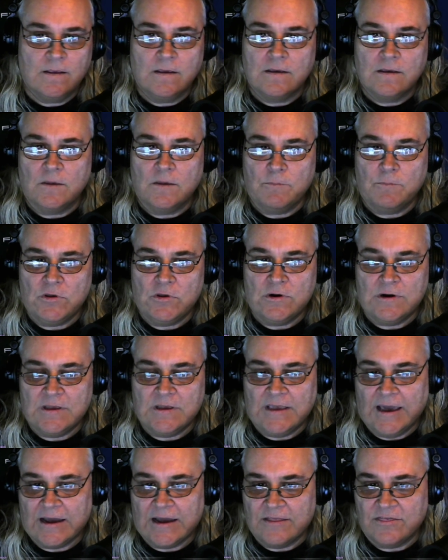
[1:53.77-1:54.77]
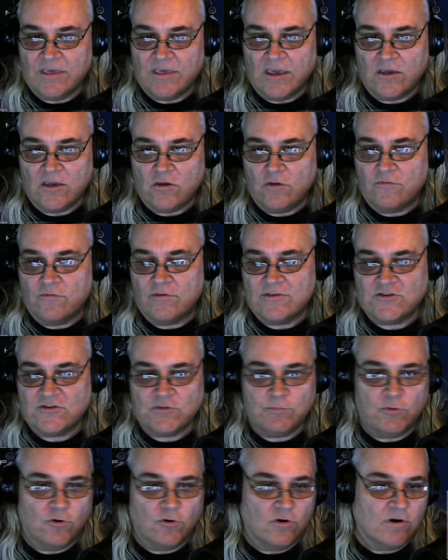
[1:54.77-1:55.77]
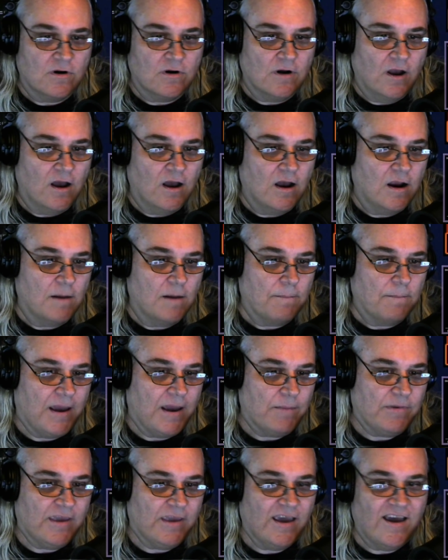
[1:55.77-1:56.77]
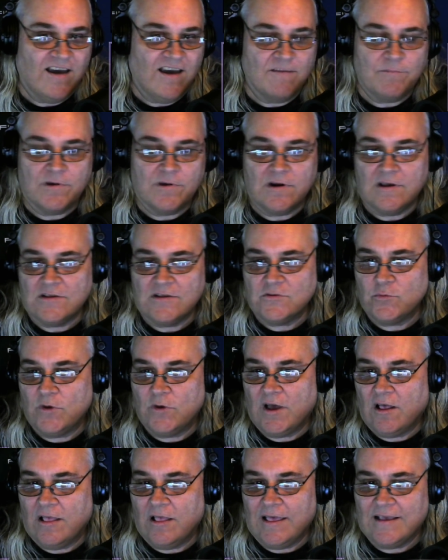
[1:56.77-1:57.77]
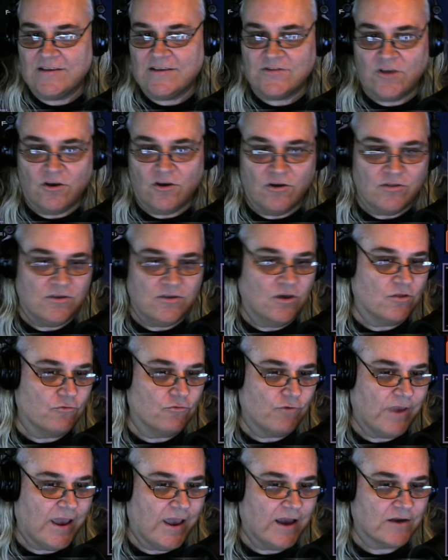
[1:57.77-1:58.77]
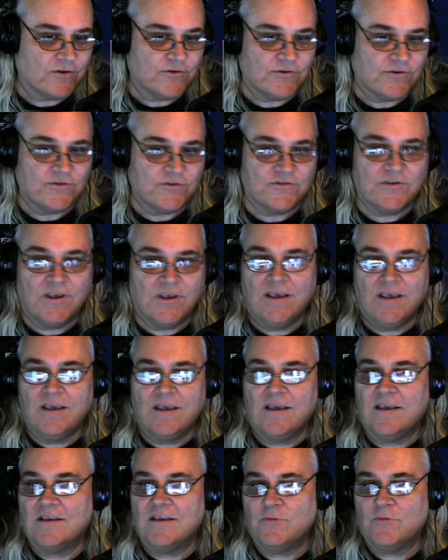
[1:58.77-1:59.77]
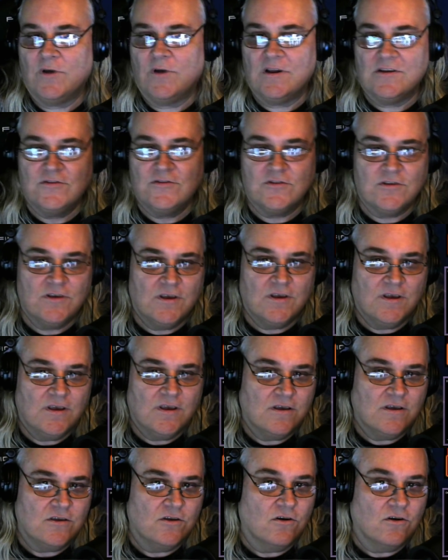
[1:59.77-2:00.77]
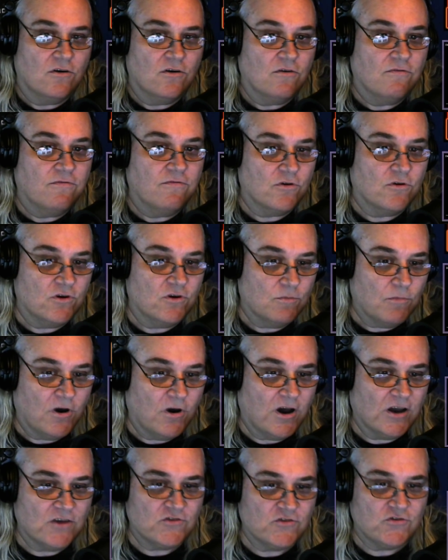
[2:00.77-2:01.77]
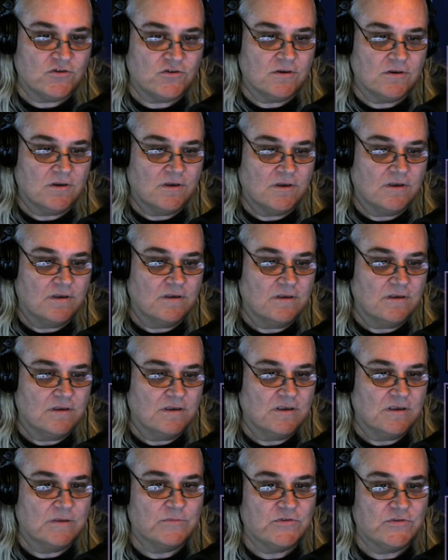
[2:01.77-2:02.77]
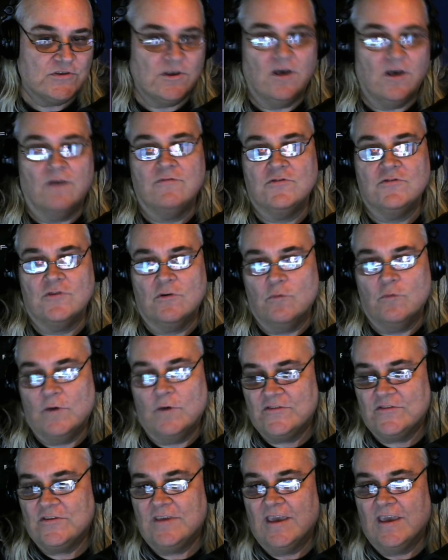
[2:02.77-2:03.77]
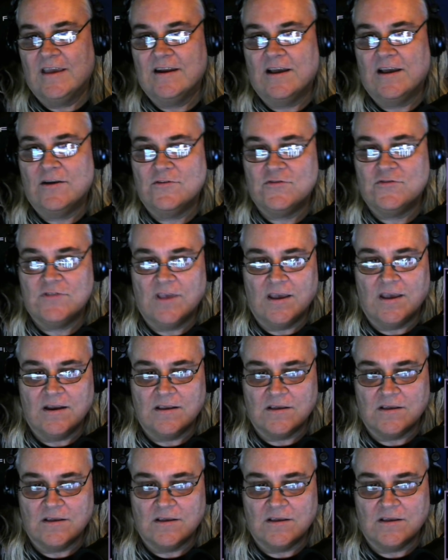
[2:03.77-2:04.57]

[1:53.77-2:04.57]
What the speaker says: community. Got to thank you for the support on my behalf, but as well as all the other reactors, as well as, you know, for Dimash himself. So once again, outstanding